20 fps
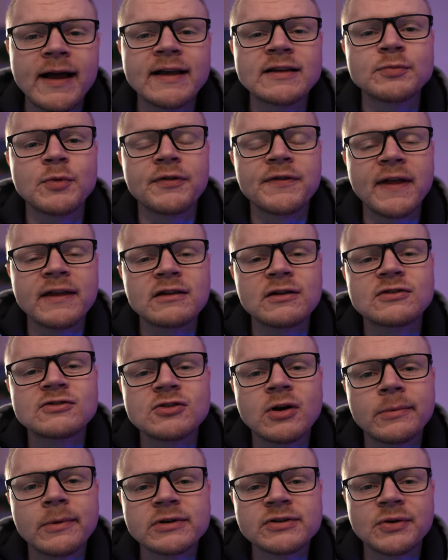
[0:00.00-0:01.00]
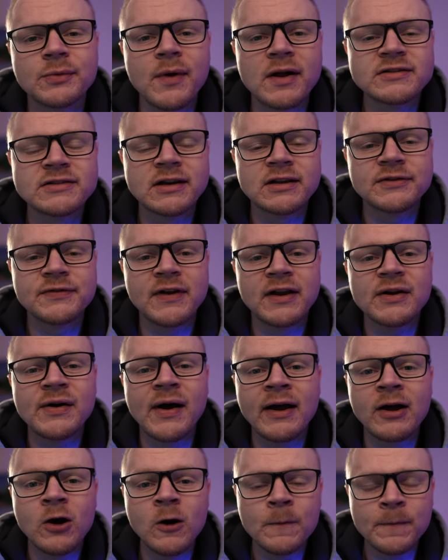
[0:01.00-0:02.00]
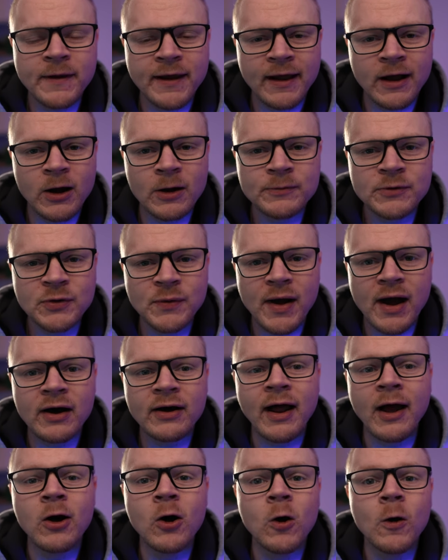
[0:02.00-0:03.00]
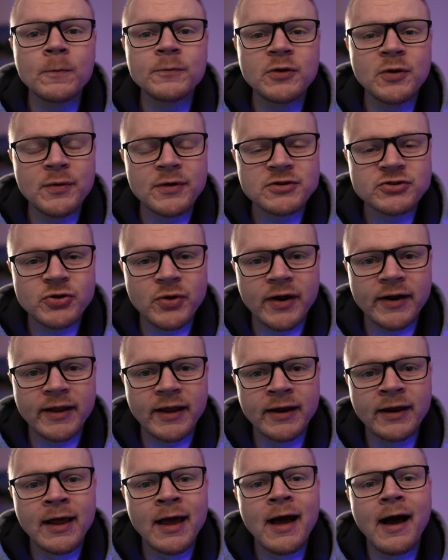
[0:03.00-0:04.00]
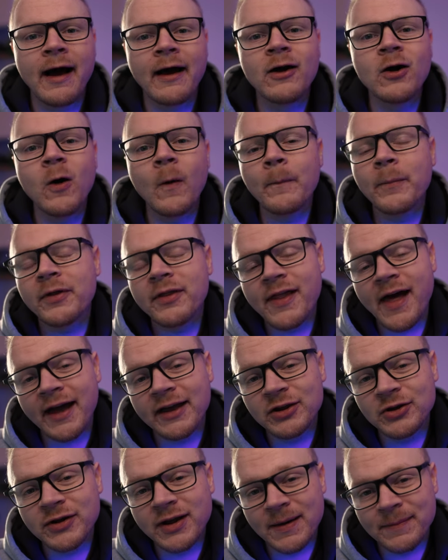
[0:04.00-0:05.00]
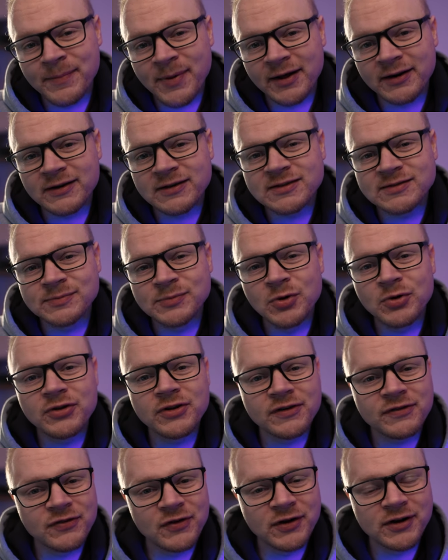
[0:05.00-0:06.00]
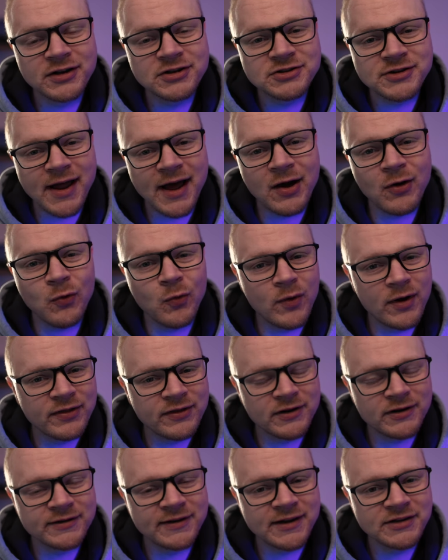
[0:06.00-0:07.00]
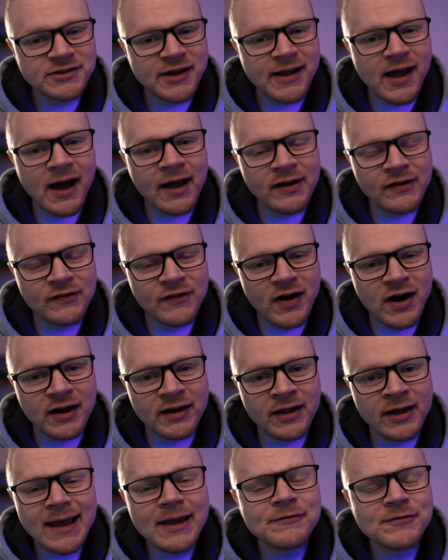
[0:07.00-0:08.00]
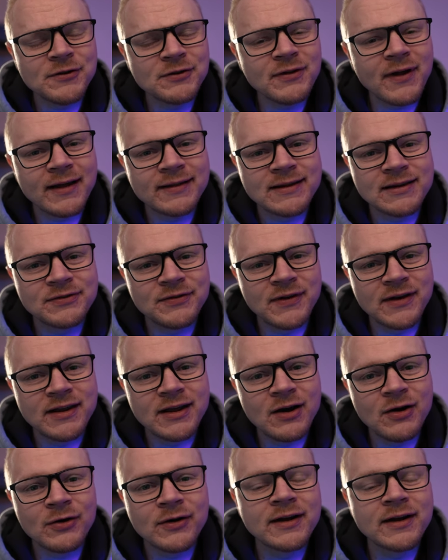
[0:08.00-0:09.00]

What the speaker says: guys, well thank you so much for watching this video. I hope that helped you out. I hope you enjoyed it. I hope that you get better, smoother footage now with your DJI Avata. If you like this video,